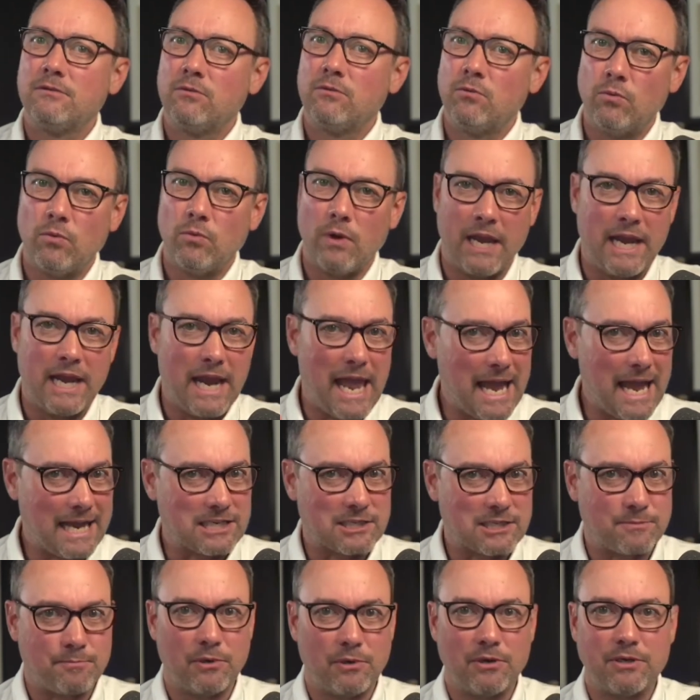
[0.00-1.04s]
an
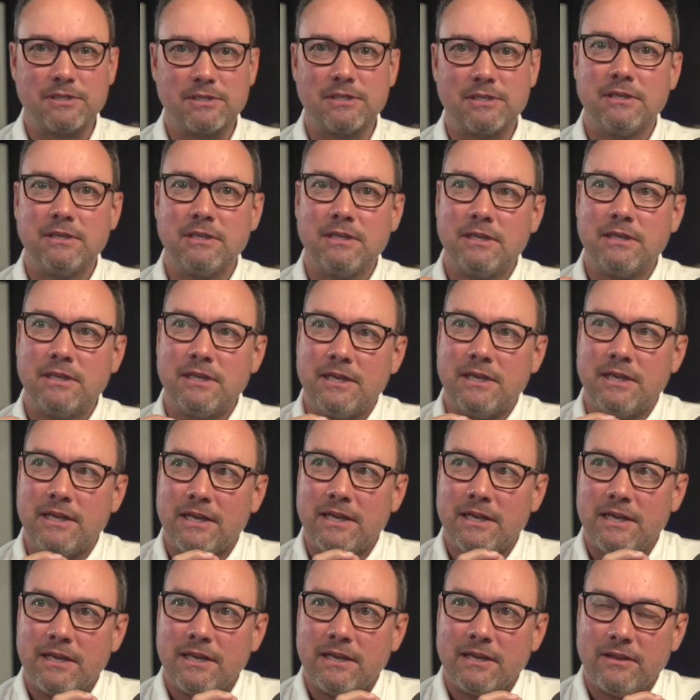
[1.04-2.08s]
expert,
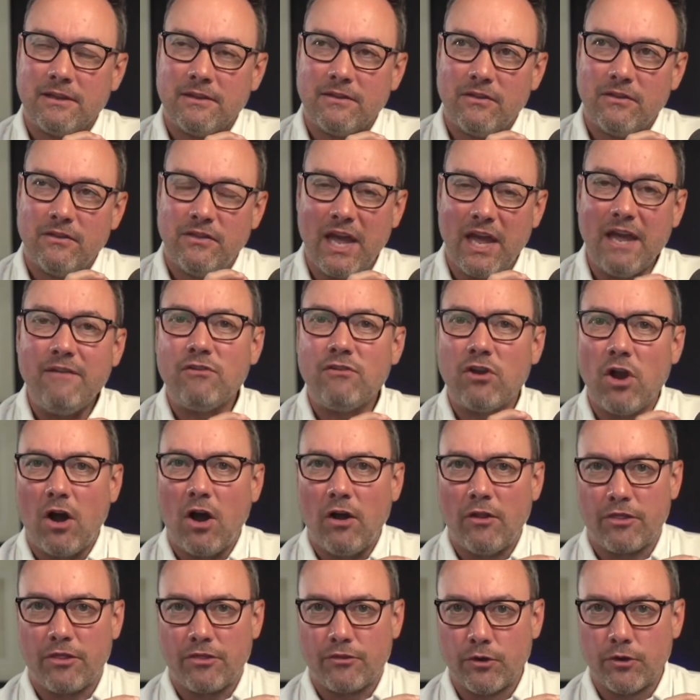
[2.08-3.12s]
they've gone
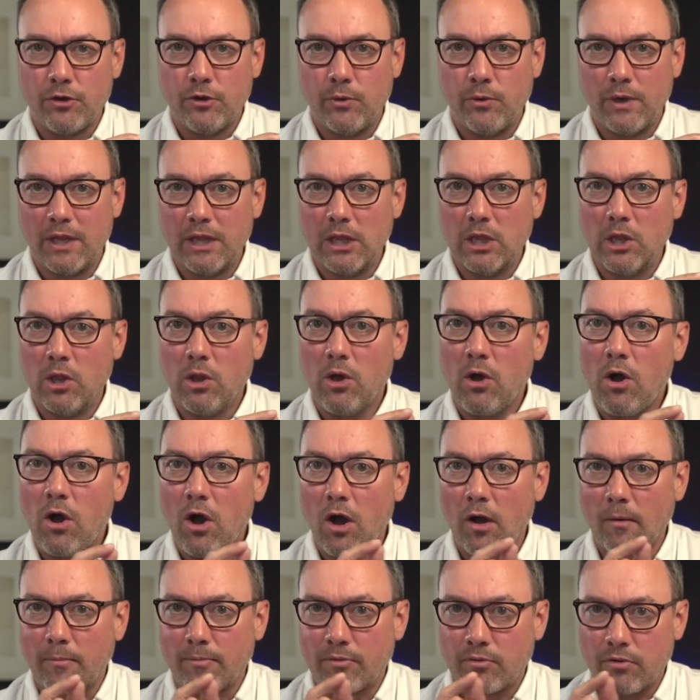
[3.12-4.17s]
through a
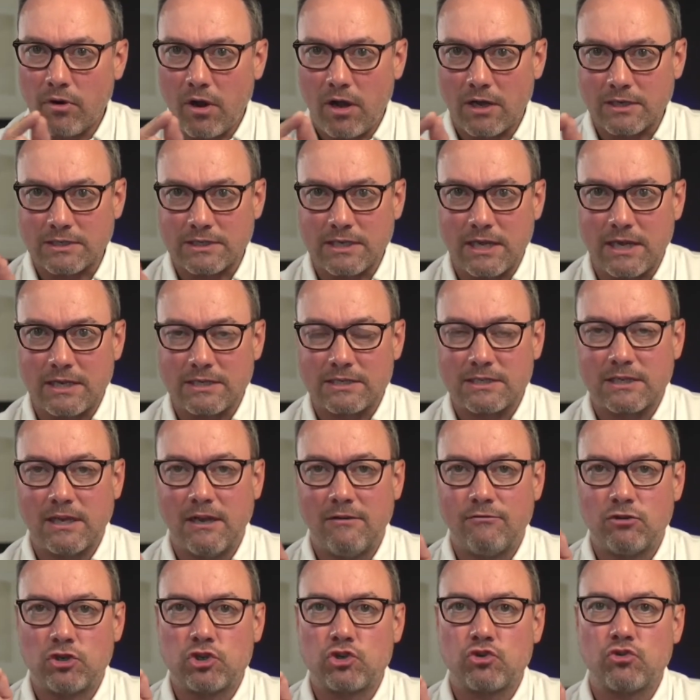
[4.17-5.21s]
long process of
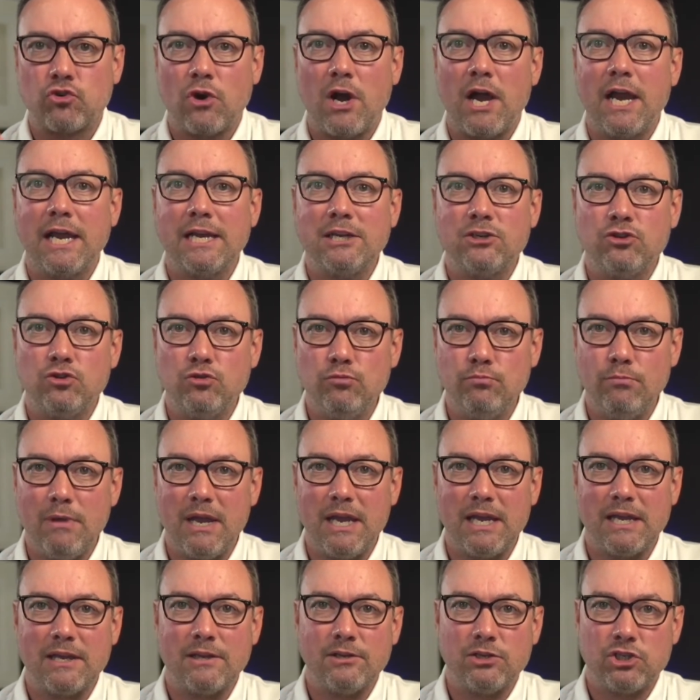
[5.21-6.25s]
trying to
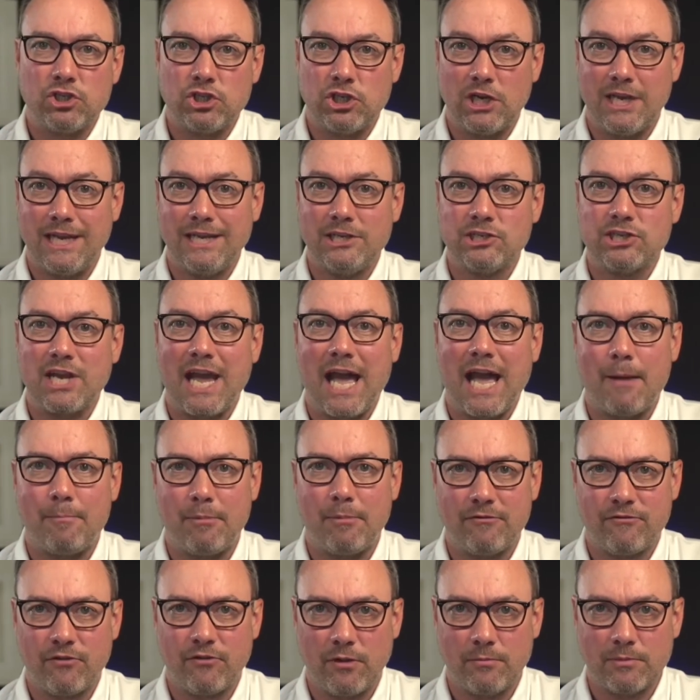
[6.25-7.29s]
make change happen
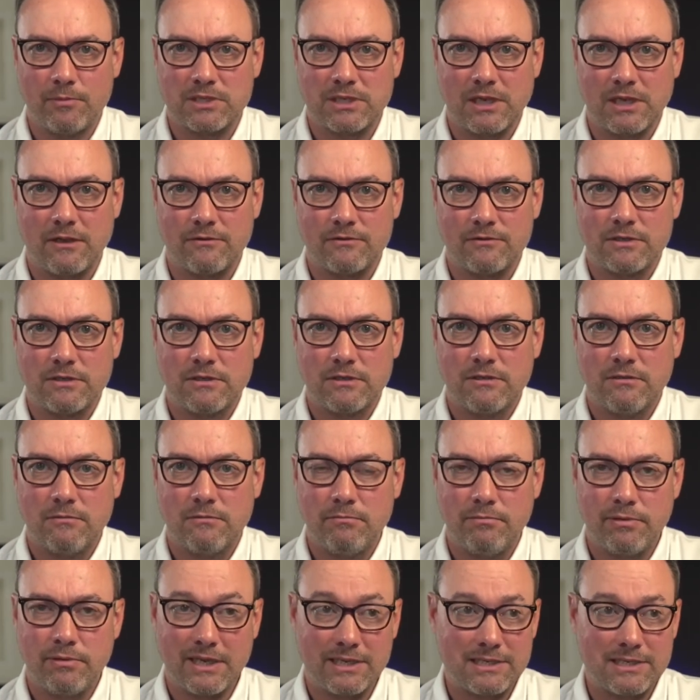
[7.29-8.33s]
for themselves.
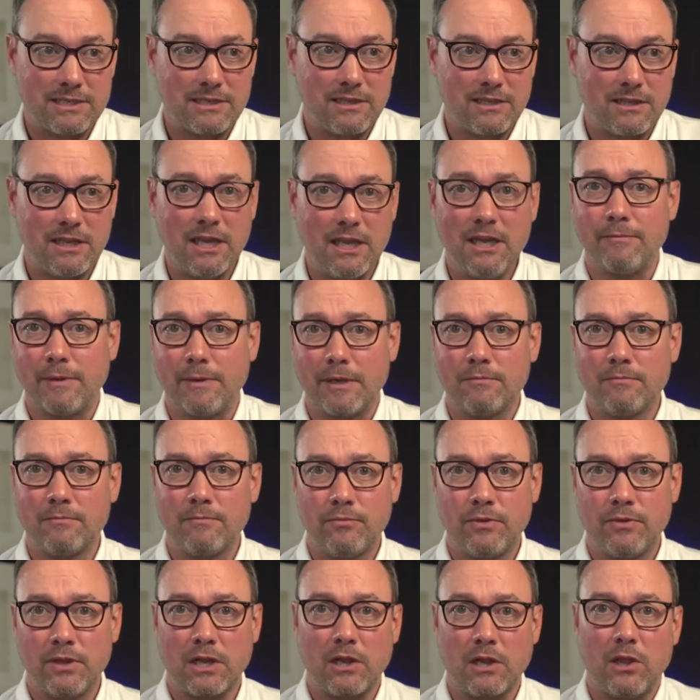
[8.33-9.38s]
Because think about it,
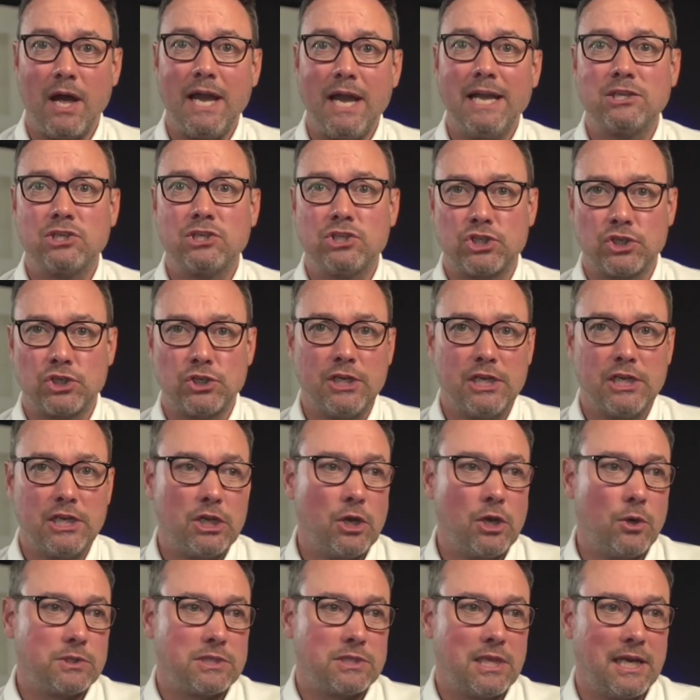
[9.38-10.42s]
the client's journey
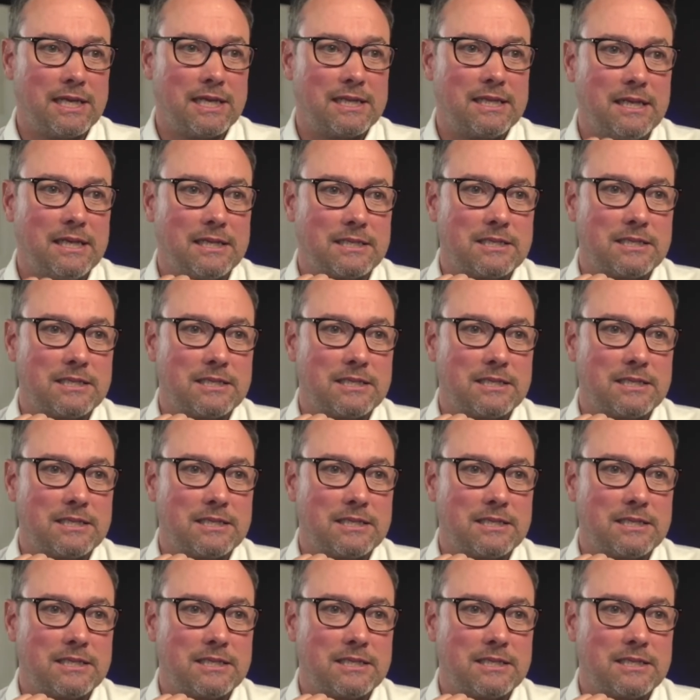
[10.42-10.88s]
goes like this